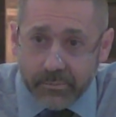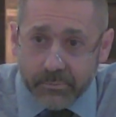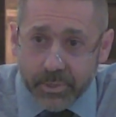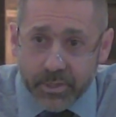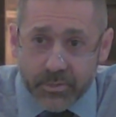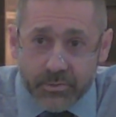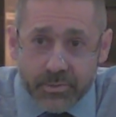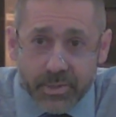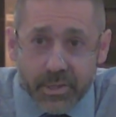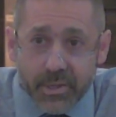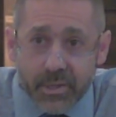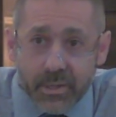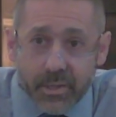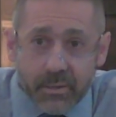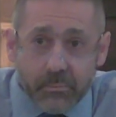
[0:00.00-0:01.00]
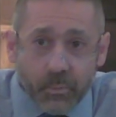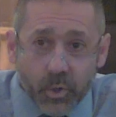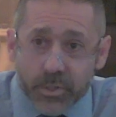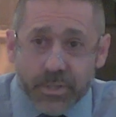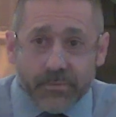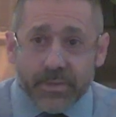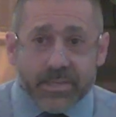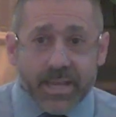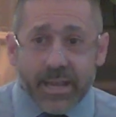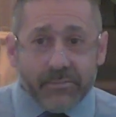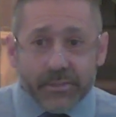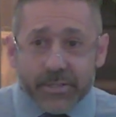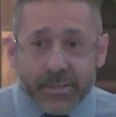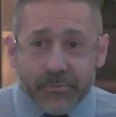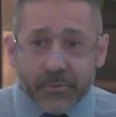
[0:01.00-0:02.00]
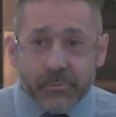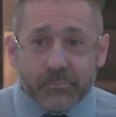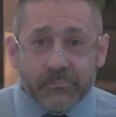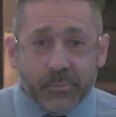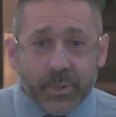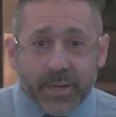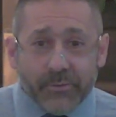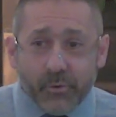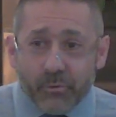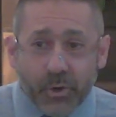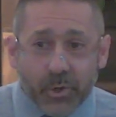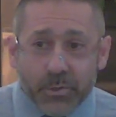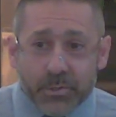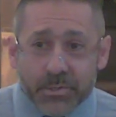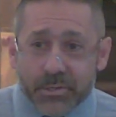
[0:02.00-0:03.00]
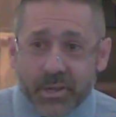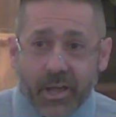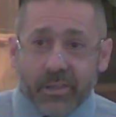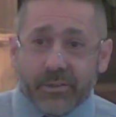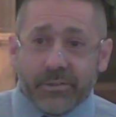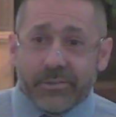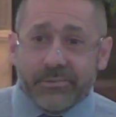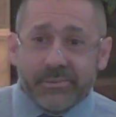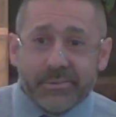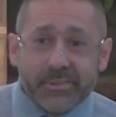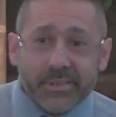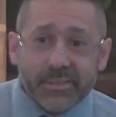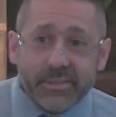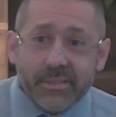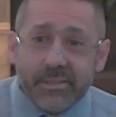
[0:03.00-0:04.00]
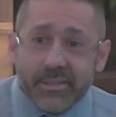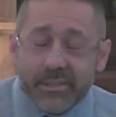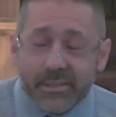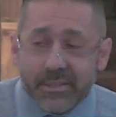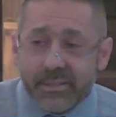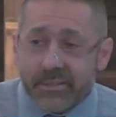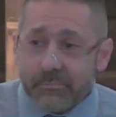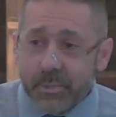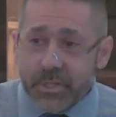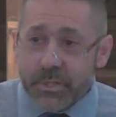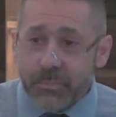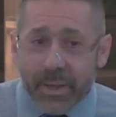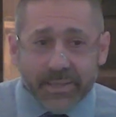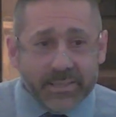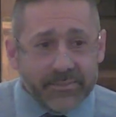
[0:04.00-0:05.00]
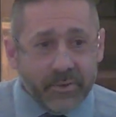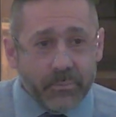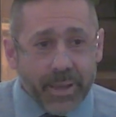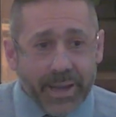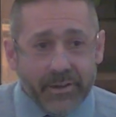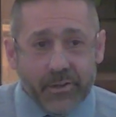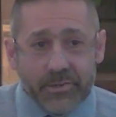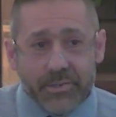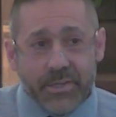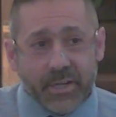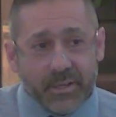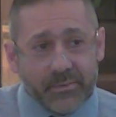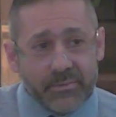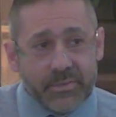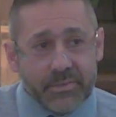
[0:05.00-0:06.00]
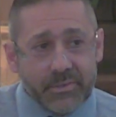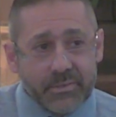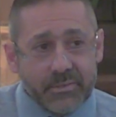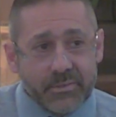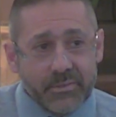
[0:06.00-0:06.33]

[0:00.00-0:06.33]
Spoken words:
Because most of us have a rose-colored perspective about ourselves.